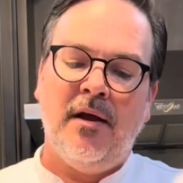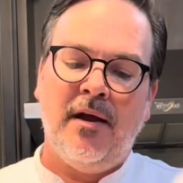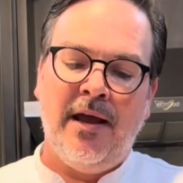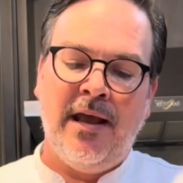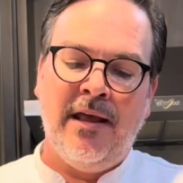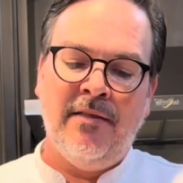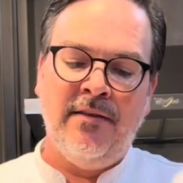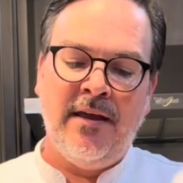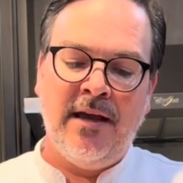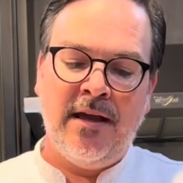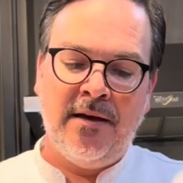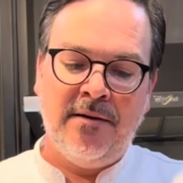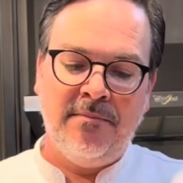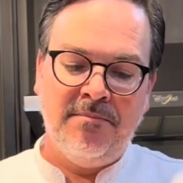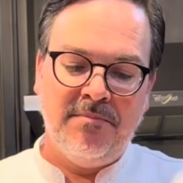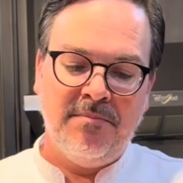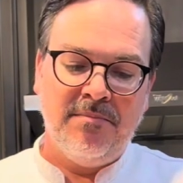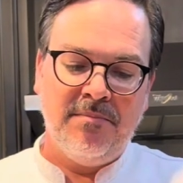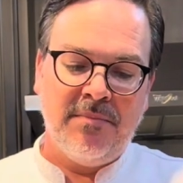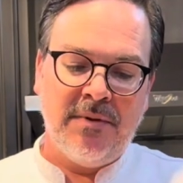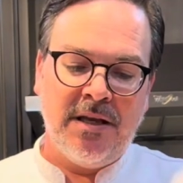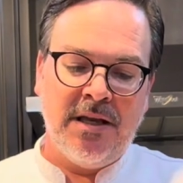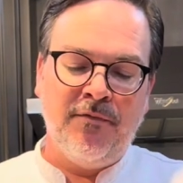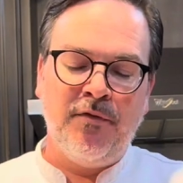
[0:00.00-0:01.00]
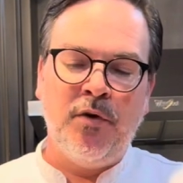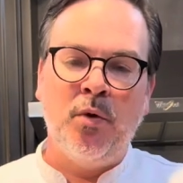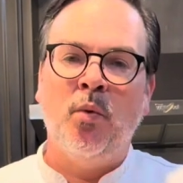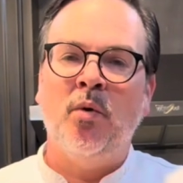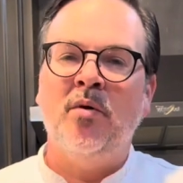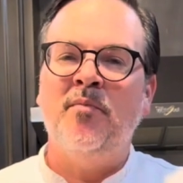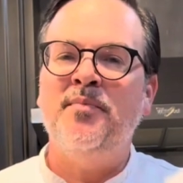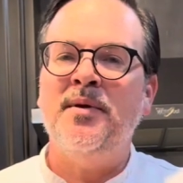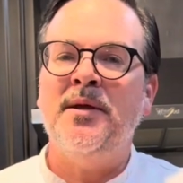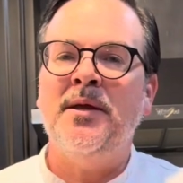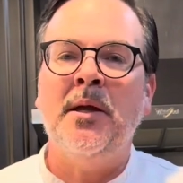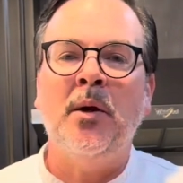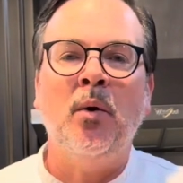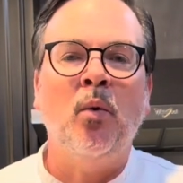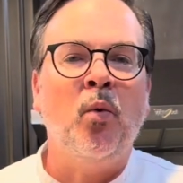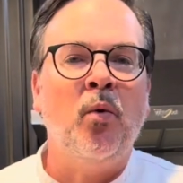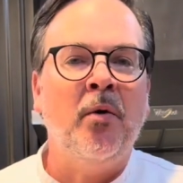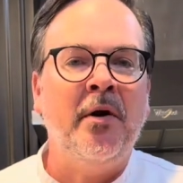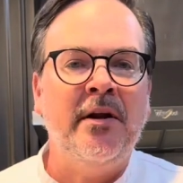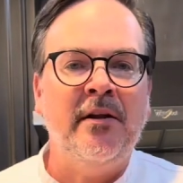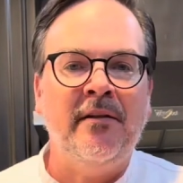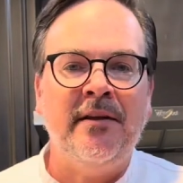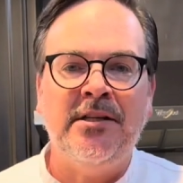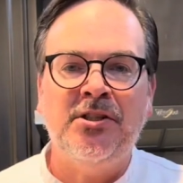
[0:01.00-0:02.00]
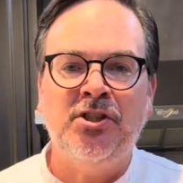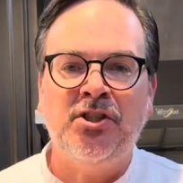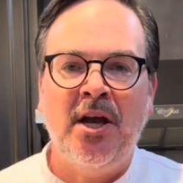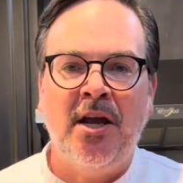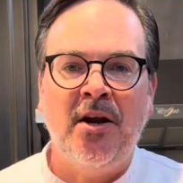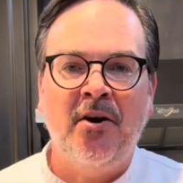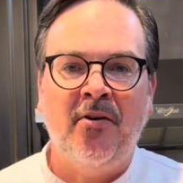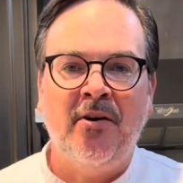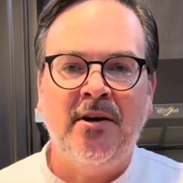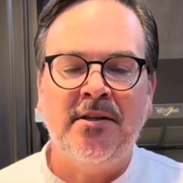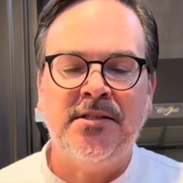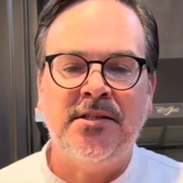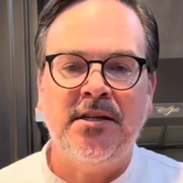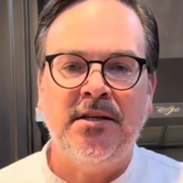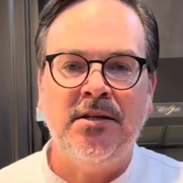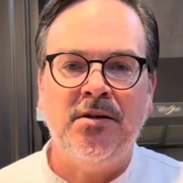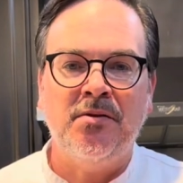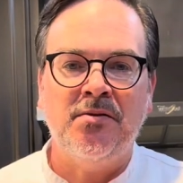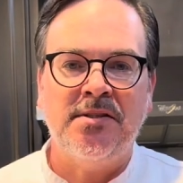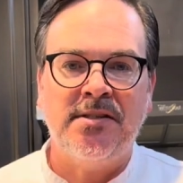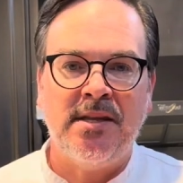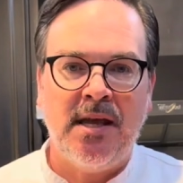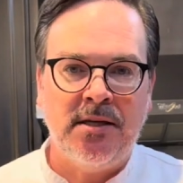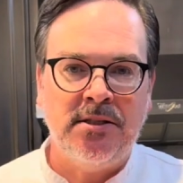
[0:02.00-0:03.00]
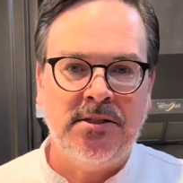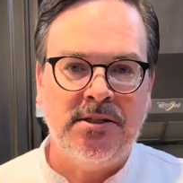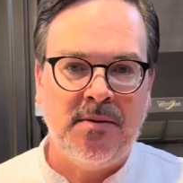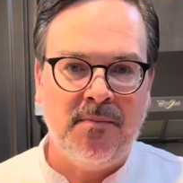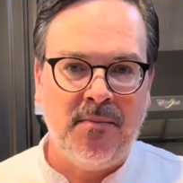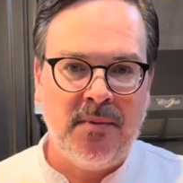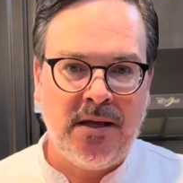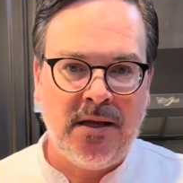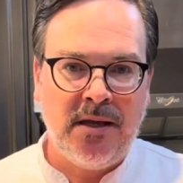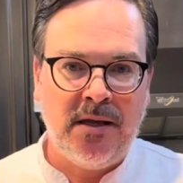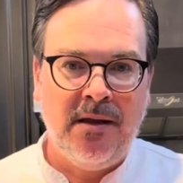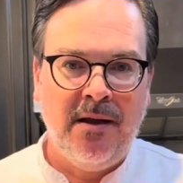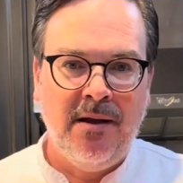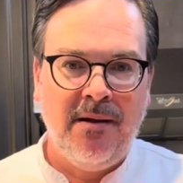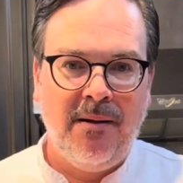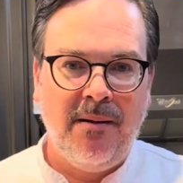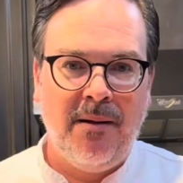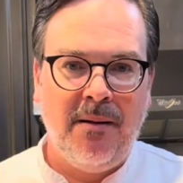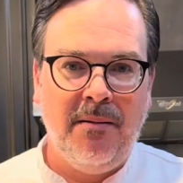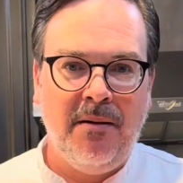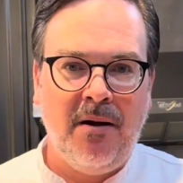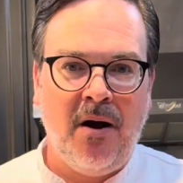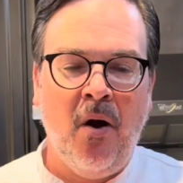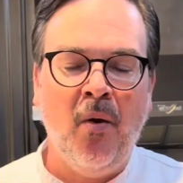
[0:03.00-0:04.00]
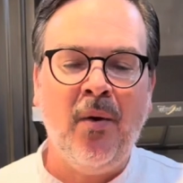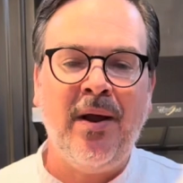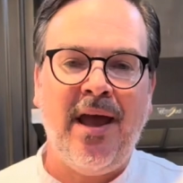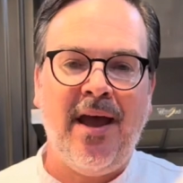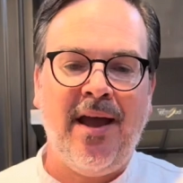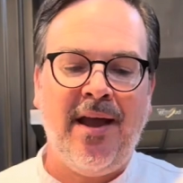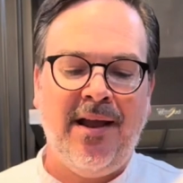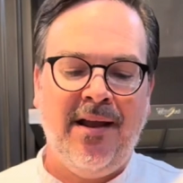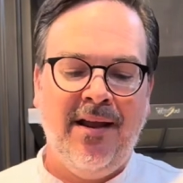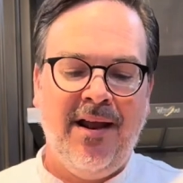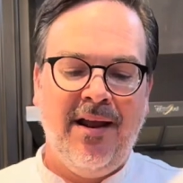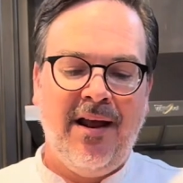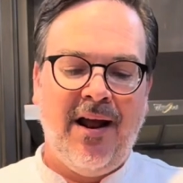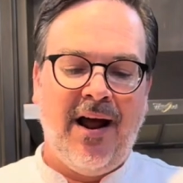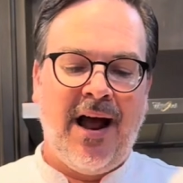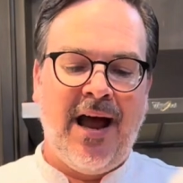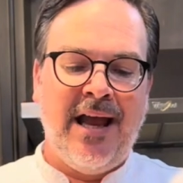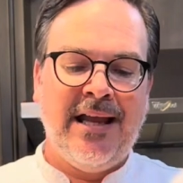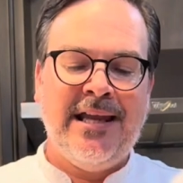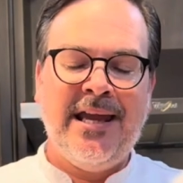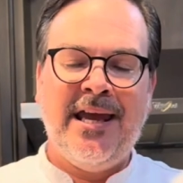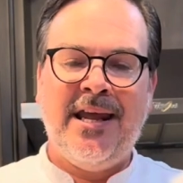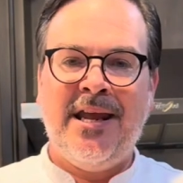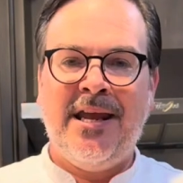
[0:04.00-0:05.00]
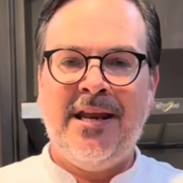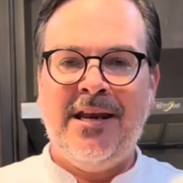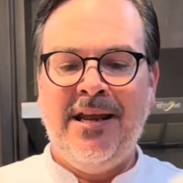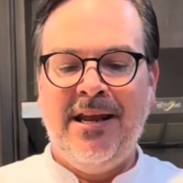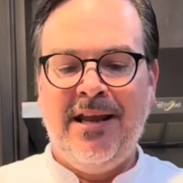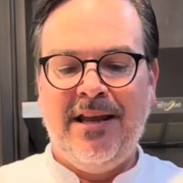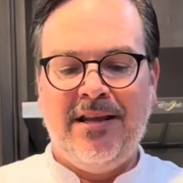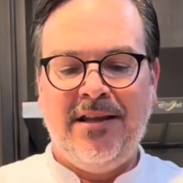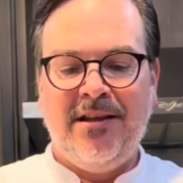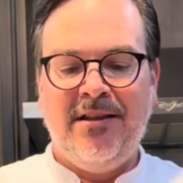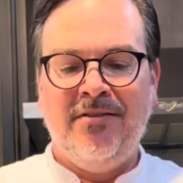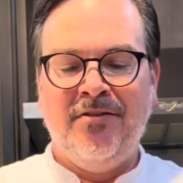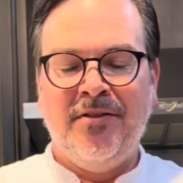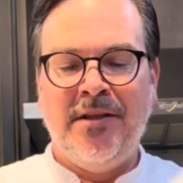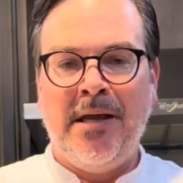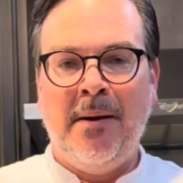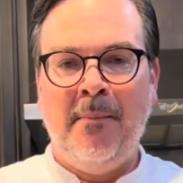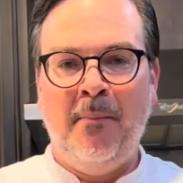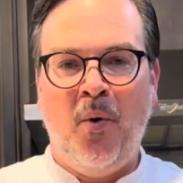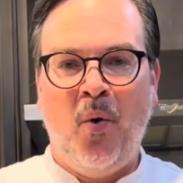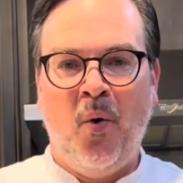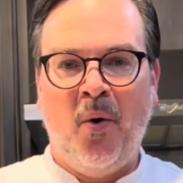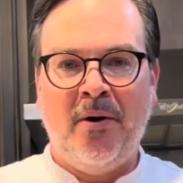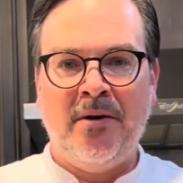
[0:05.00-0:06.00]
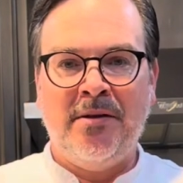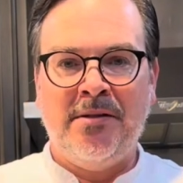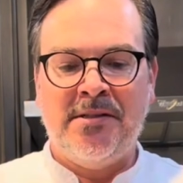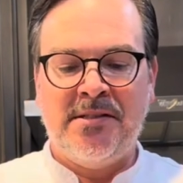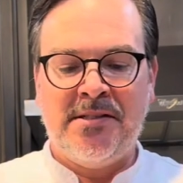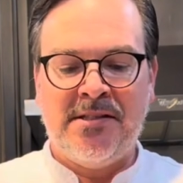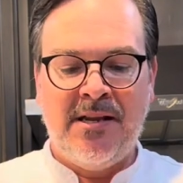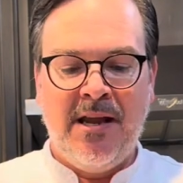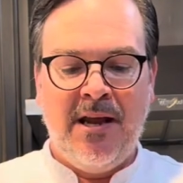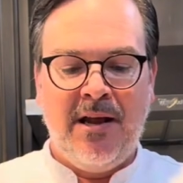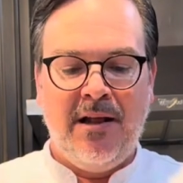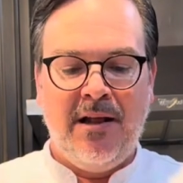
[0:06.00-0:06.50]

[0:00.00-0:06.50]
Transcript: And then if you were being really generous and you said to me, okay, I get it, the importance,